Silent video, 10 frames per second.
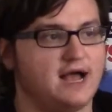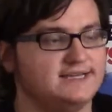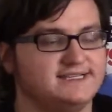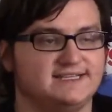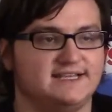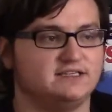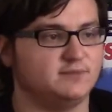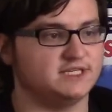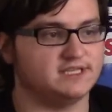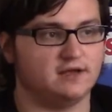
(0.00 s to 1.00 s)
I said to
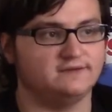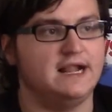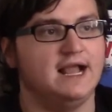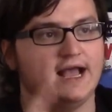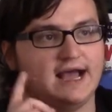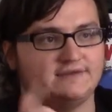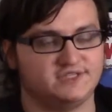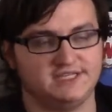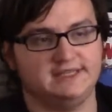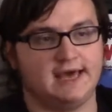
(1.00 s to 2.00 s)
myself, I've
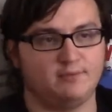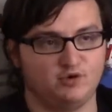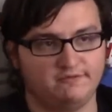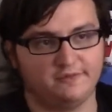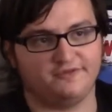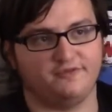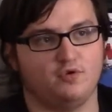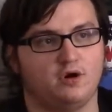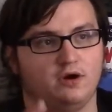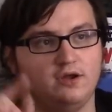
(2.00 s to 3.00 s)
seen that movie
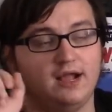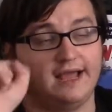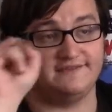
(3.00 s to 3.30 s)
before.